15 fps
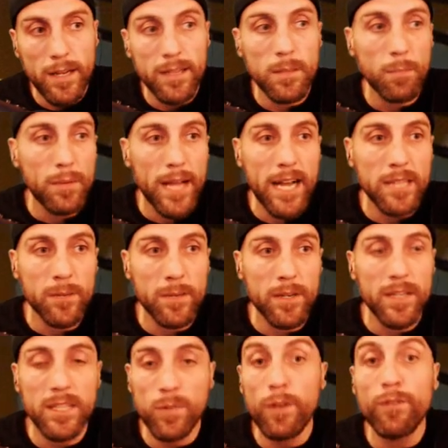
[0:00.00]
and the plasma
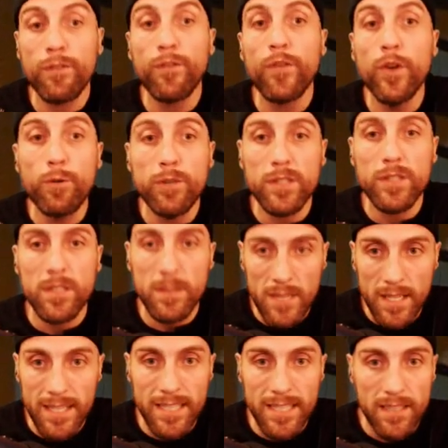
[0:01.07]
is what fused
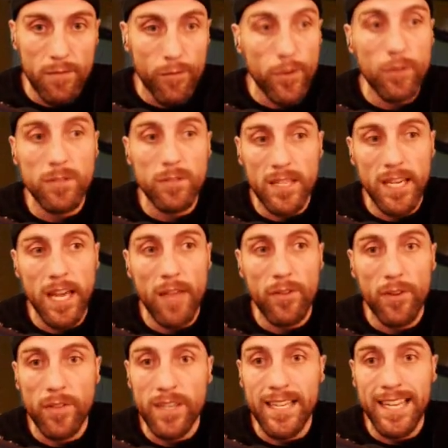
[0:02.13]

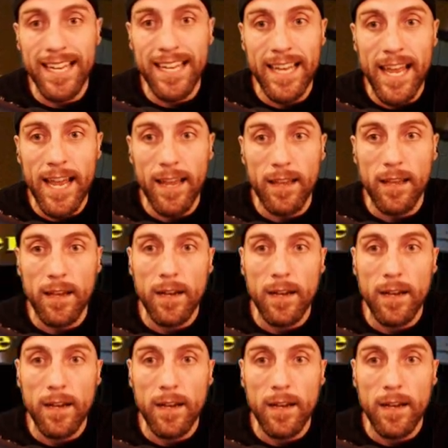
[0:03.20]
together the DNA.